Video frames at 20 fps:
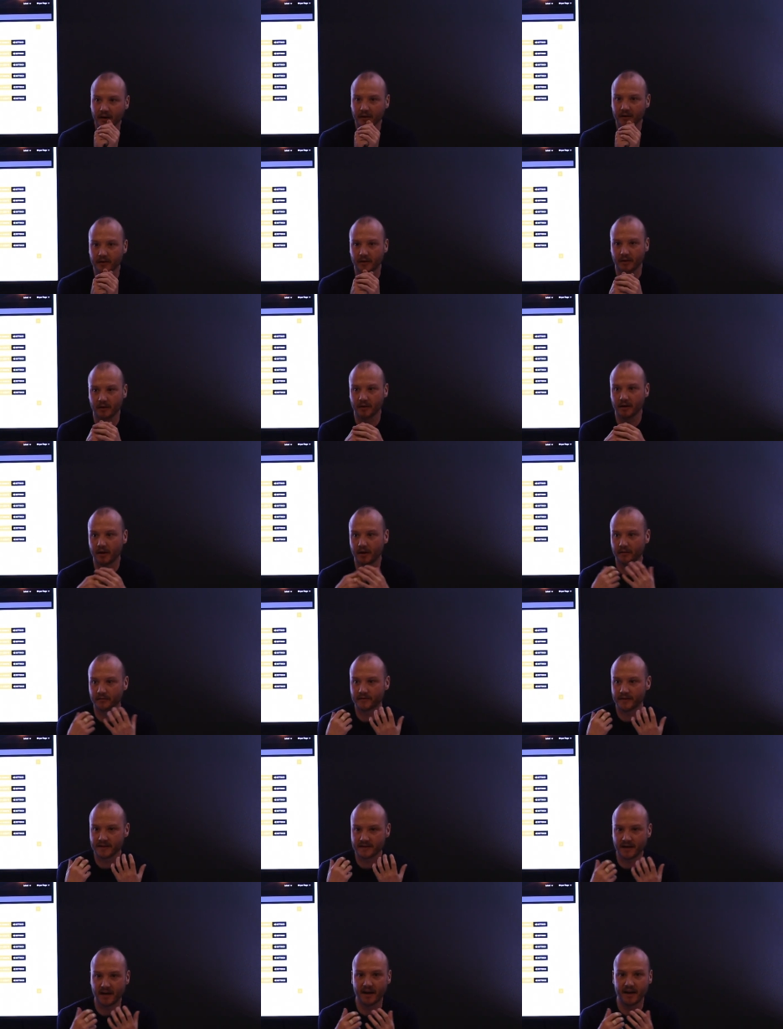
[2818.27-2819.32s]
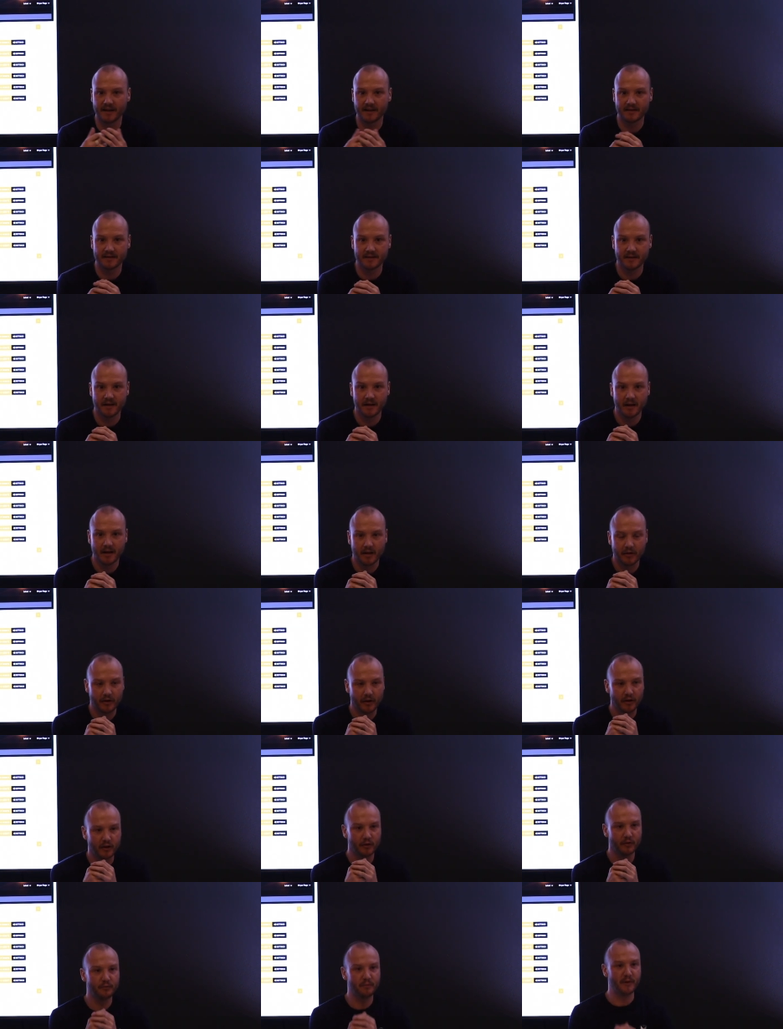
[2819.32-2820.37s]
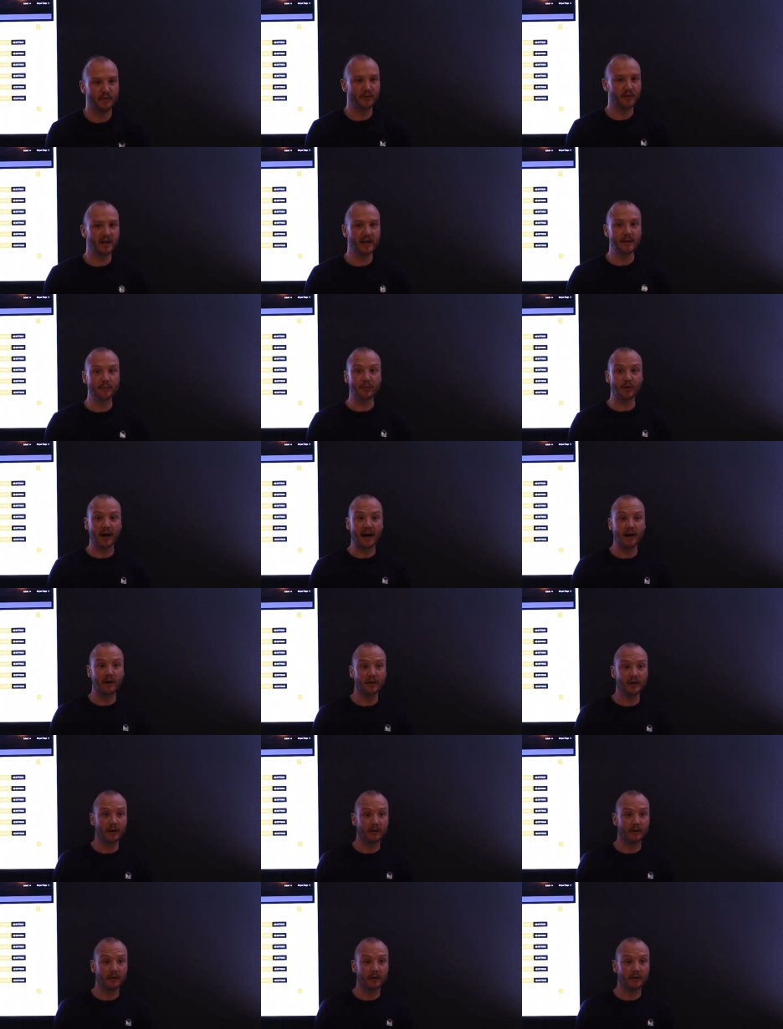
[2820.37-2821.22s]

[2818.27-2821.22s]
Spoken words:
got a lot of designs that you've been really proud